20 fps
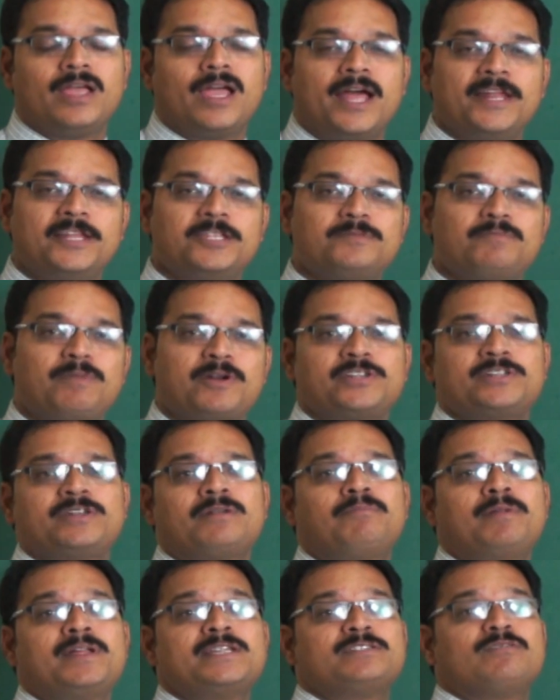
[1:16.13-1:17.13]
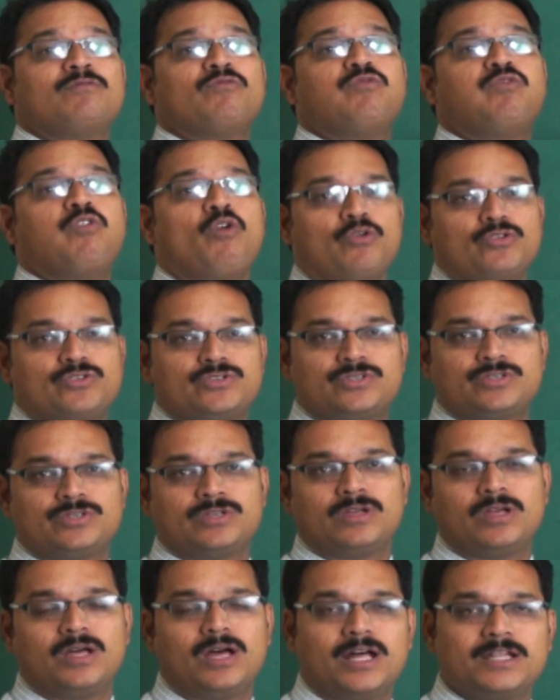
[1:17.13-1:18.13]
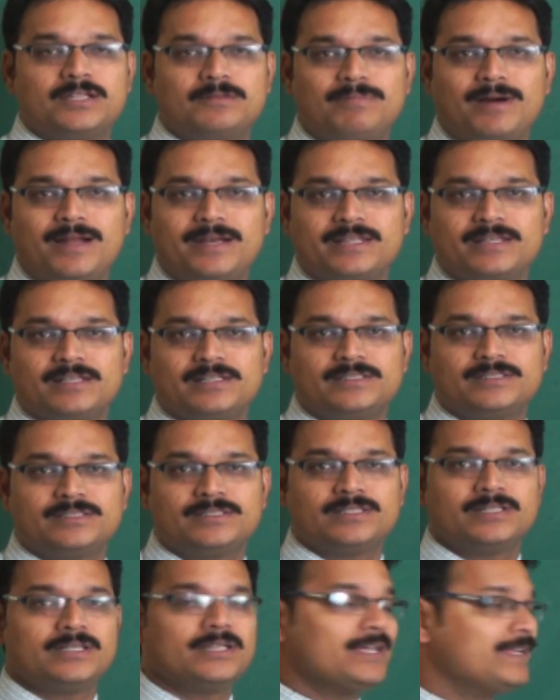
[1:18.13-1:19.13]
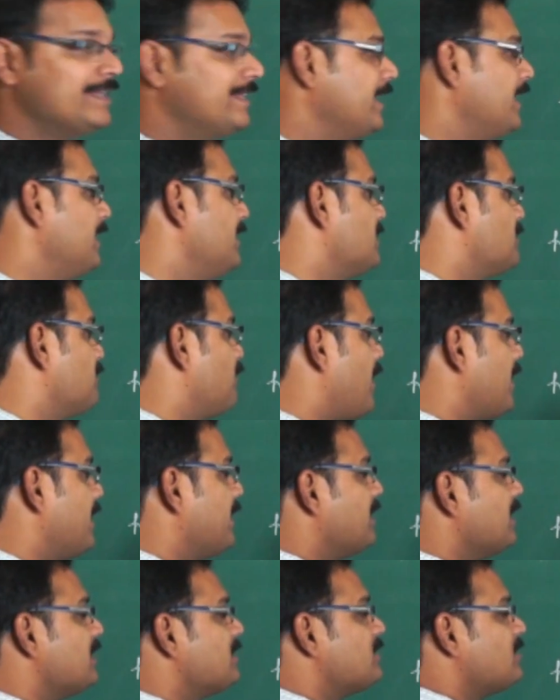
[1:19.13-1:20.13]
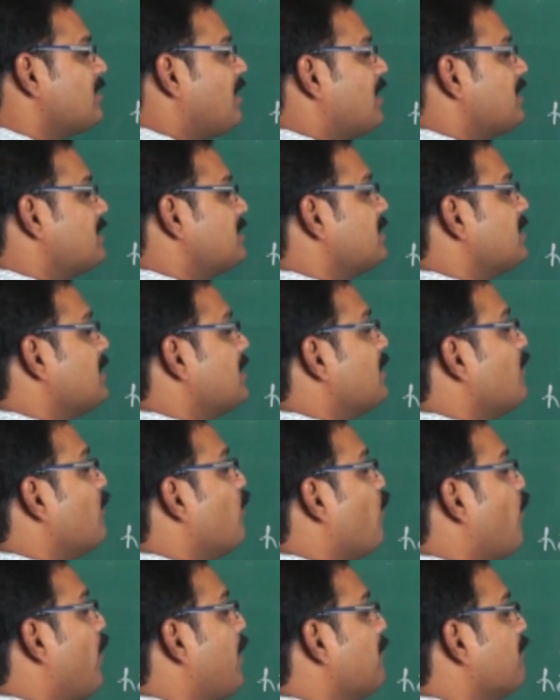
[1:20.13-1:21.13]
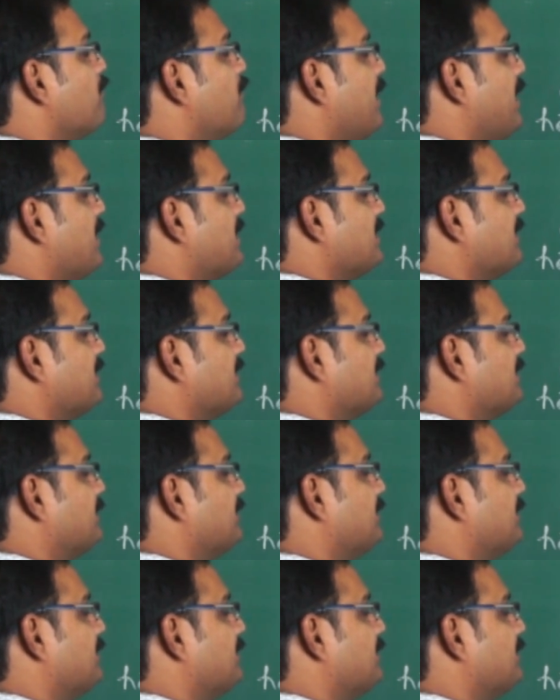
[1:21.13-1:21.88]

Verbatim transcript: And this pressure applies some force on the particles. Then this particle starts vibrating.